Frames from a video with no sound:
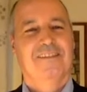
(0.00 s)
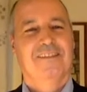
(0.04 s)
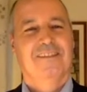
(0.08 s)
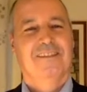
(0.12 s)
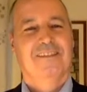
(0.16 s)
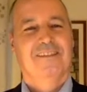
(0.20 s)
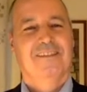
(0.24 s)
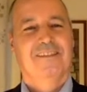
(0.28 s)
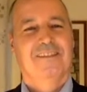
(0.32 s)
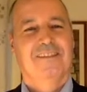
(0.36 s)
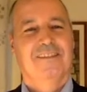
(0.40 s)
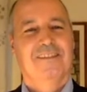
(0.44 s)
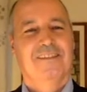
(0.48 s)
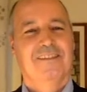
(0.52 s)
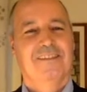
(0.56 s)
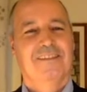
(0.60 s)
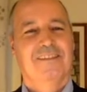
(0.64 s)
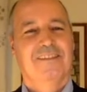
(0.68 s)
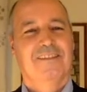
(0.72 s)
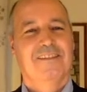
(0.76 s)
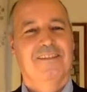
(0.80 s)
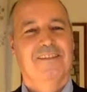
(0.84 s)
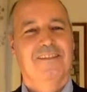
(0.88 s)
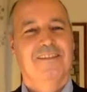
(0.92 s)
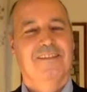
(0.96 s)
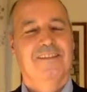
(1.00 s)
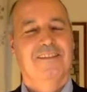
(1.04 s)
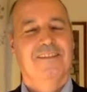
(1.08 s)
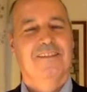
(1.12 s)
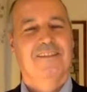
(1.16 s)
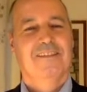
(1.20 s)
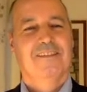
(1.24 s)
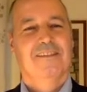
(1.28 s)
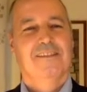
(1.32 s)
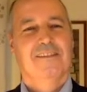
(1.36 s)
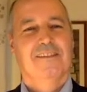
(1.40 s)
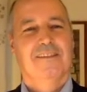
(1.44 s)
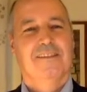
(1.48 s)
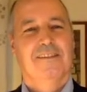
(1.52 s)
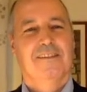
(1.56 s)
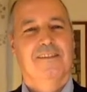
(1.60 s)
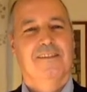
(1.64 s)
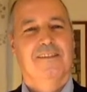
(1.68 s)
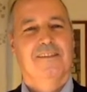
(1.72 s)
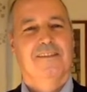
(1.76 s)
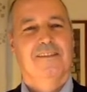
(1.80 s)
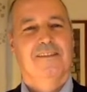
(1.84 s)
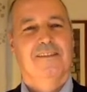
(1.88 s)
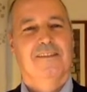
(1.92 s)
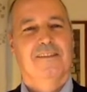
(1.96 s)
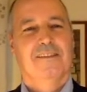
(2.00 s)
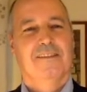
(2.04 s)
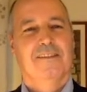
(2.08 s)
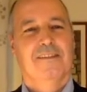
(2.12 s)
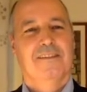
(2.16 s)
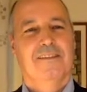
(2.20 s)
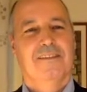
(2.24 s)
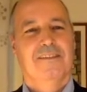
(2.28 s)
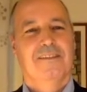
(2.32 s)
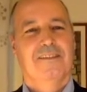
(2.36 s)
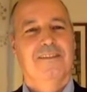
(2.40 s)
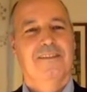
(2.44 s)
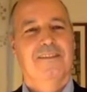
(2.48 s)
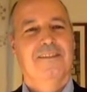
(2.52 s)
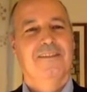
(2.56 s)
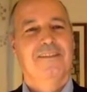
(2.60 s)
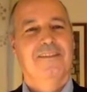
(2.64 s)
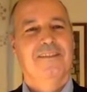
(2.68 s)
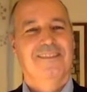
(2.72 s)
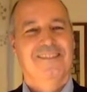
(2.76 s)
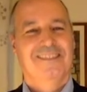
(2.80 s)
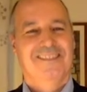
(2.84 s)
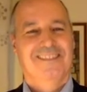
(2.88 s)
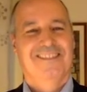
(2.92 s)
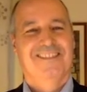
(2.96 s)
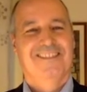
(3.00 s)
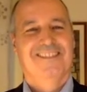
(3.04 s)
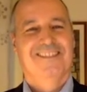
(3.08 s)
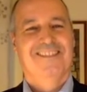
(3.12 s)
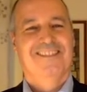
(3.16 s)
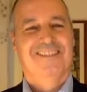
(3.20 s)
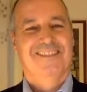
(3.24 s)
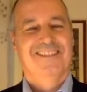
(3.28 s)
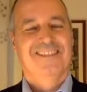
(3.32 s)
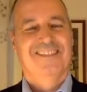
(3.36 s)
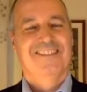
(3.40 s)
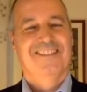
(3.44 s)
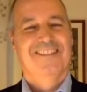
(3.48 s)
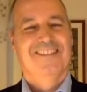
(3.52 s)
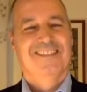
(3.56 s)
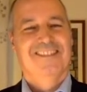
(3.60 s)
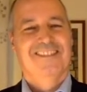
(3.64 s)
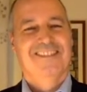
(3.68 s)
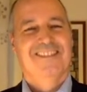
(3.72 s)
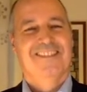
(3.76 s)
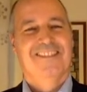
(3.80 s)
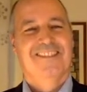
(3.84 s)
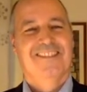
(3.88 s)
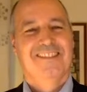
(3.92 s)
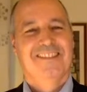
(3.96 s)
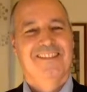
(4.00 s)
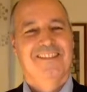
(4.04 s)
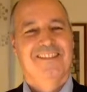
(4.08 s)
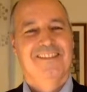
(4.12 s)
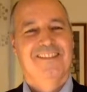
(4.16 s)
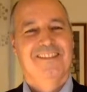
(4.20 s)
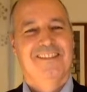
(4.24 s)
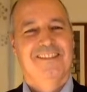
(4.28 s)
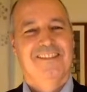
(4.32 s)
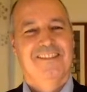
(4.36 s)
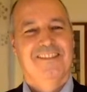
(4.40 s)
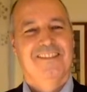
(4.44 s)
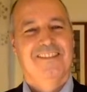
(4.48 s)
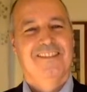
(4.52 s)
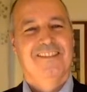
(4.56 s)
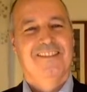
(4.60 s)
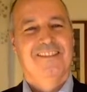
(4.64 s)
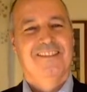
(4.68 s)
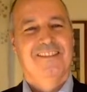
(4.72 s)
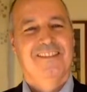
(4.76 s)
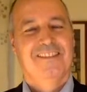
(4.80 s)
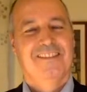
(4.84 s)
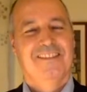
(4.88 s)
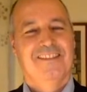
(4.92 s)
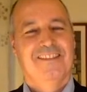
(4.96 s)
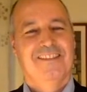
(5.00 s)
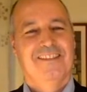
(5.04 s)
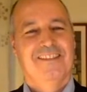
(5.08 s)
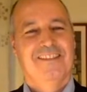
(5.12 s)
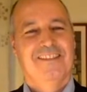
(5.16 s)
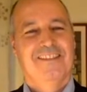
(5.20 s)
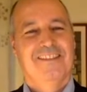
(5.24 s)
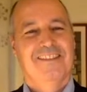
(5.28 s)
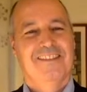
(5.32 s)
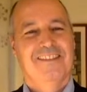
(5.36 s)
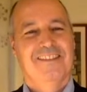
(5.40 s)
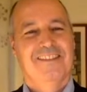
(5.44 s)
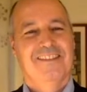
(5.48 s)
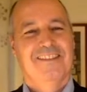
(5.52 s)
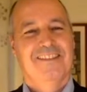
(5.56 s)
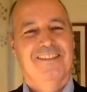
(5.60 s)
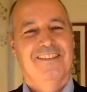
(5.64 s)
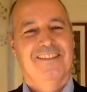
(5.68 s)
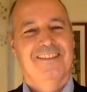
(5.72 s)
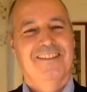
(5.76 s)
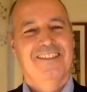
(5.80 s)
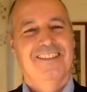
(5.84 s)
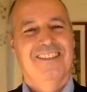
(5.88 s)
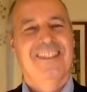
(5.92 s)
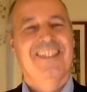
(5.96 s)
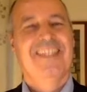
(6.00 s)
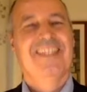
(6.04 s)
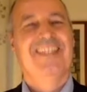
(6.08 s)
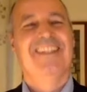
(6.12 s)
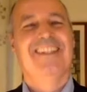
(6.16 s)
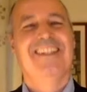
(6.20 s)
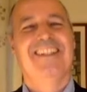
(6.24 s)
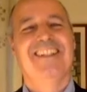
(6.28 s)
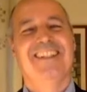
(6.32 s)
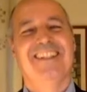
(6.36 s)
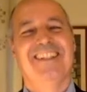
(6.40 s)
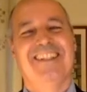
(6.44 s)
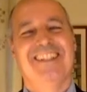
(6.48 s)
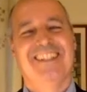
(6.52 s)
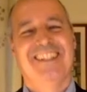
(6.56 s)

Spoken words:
(silent)